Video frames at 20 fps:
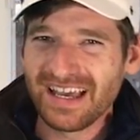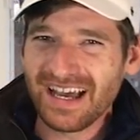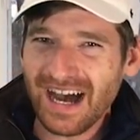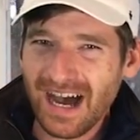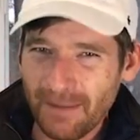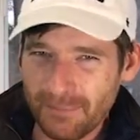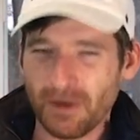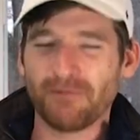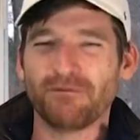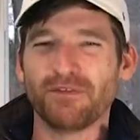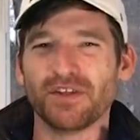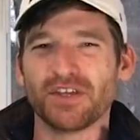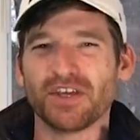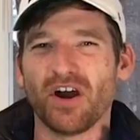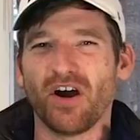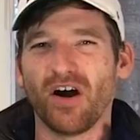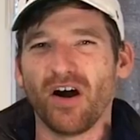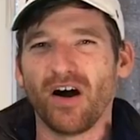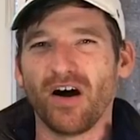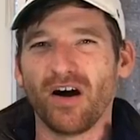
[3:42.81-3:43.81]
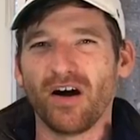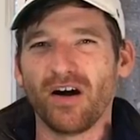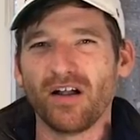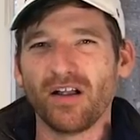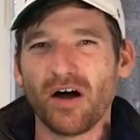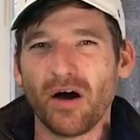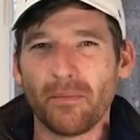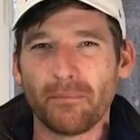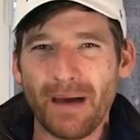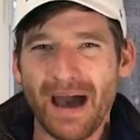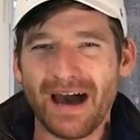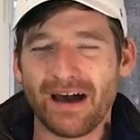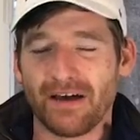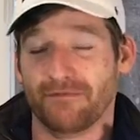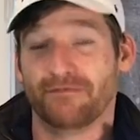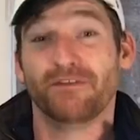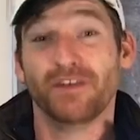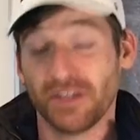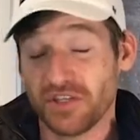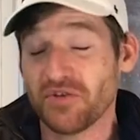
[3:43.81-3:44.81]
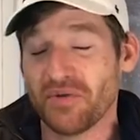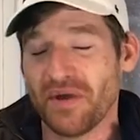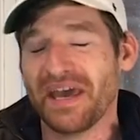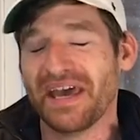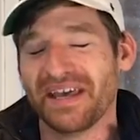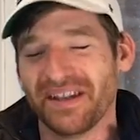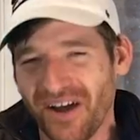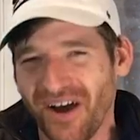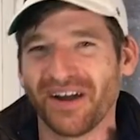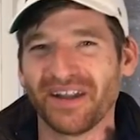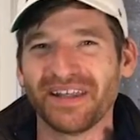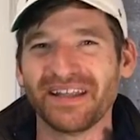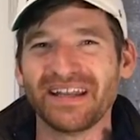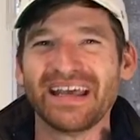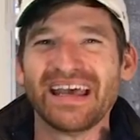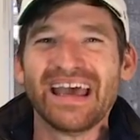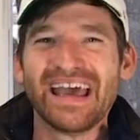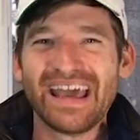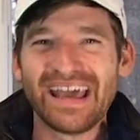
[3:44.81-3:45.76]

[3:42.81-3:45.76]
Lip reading: I'm going to fill you in on it,